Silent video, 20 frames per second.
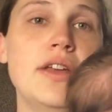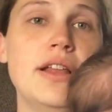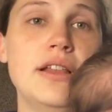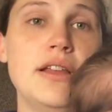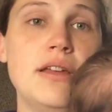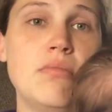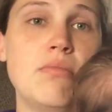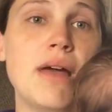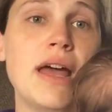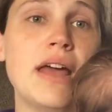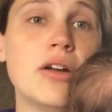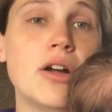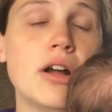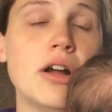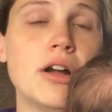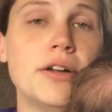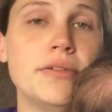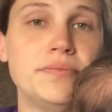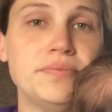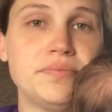feeling
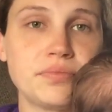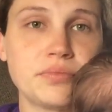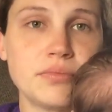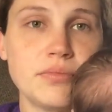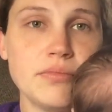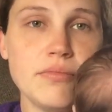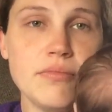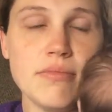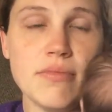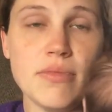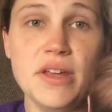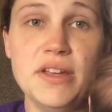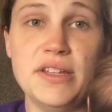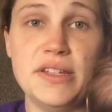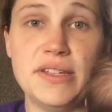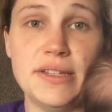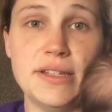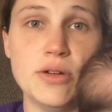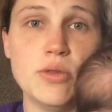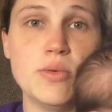better.
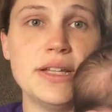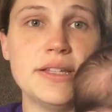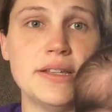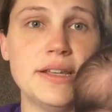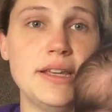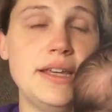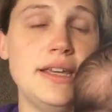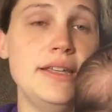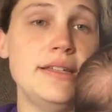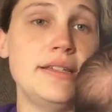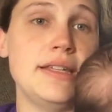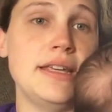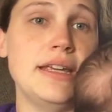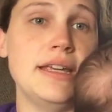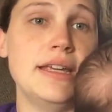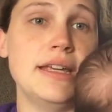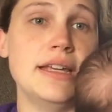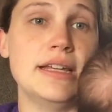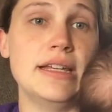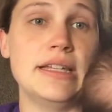It still wasn't
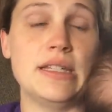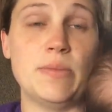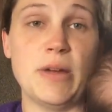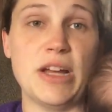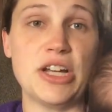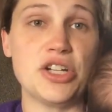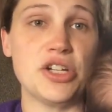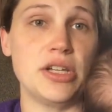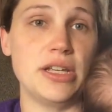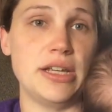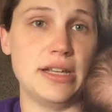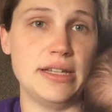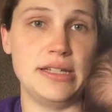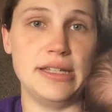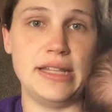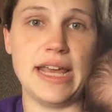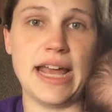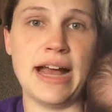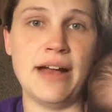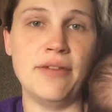easy, especially
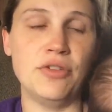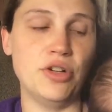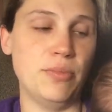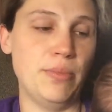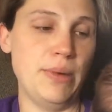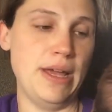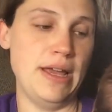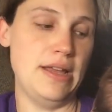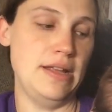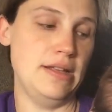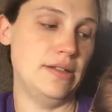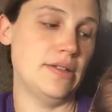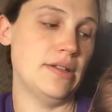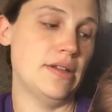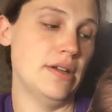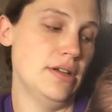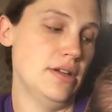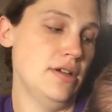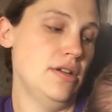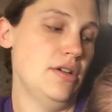because of the after
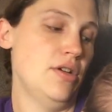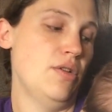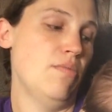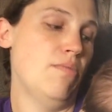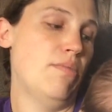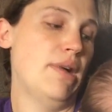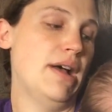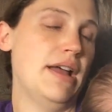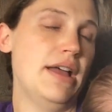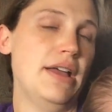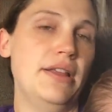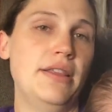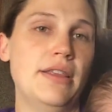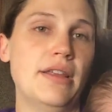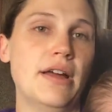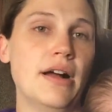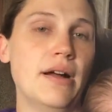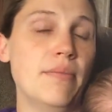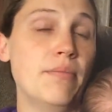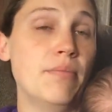pains, but
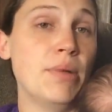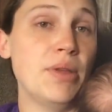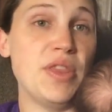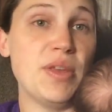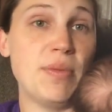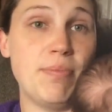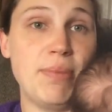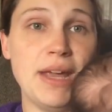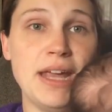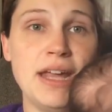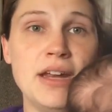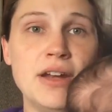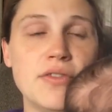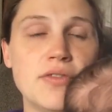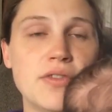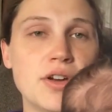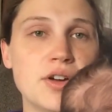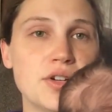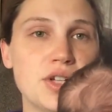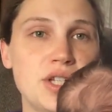the pain
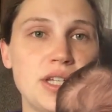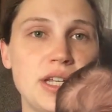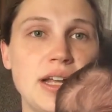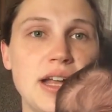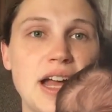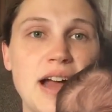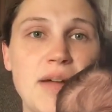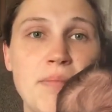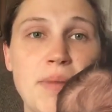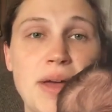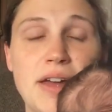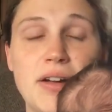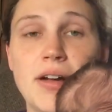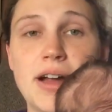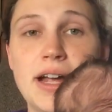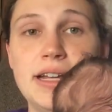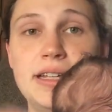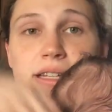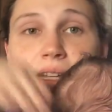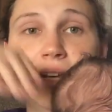of nursing got
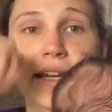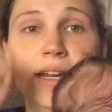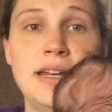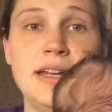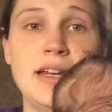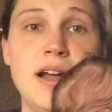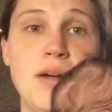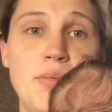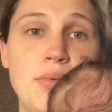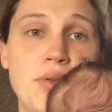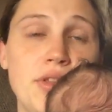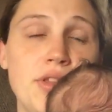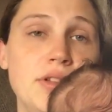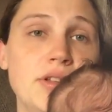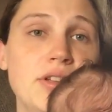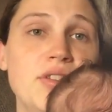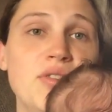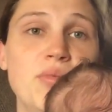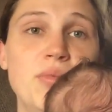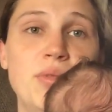better. I did end up with a
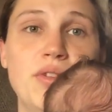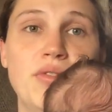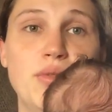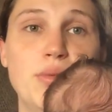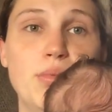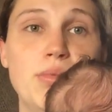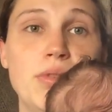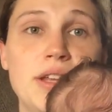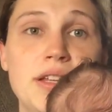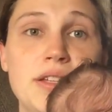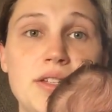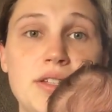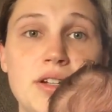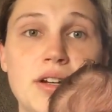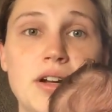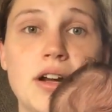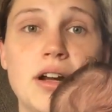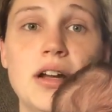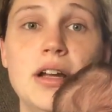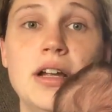little bit of a
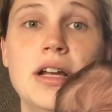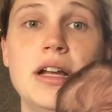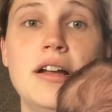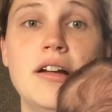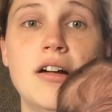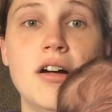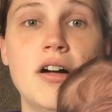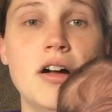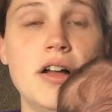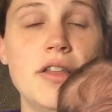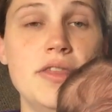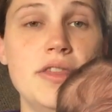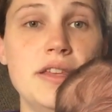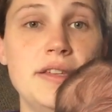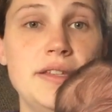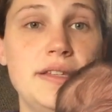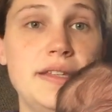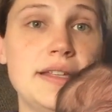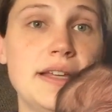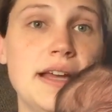blister on
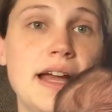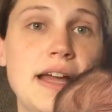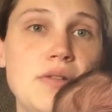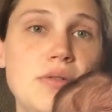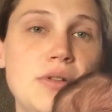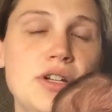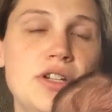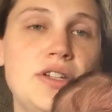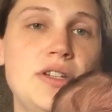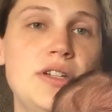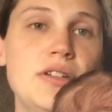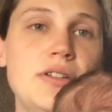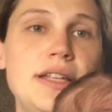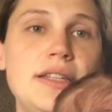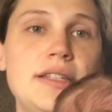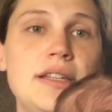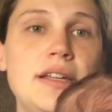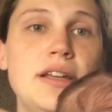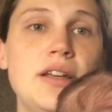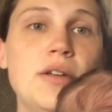this side, which still
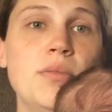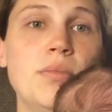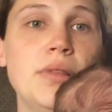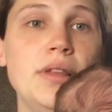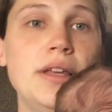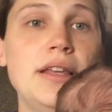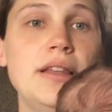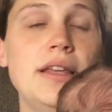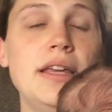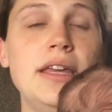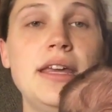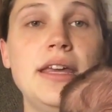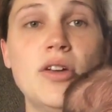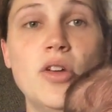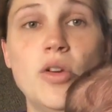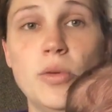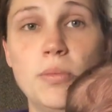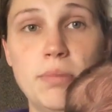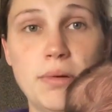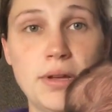hasn't completely
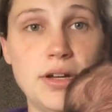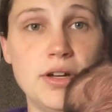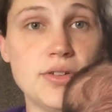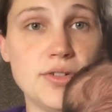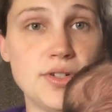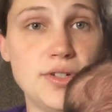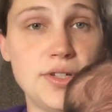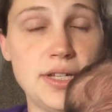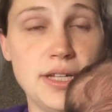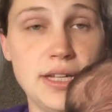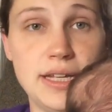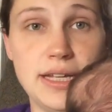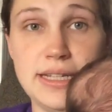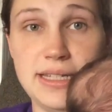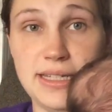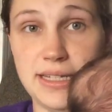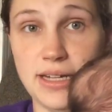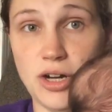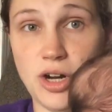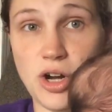healed, but nursing
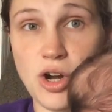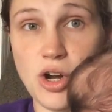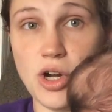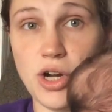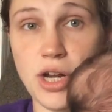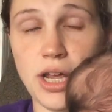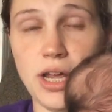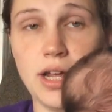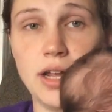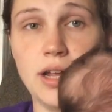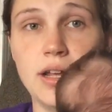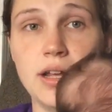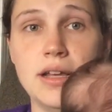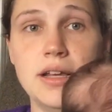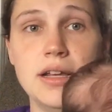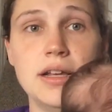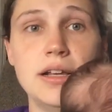isn't hurting.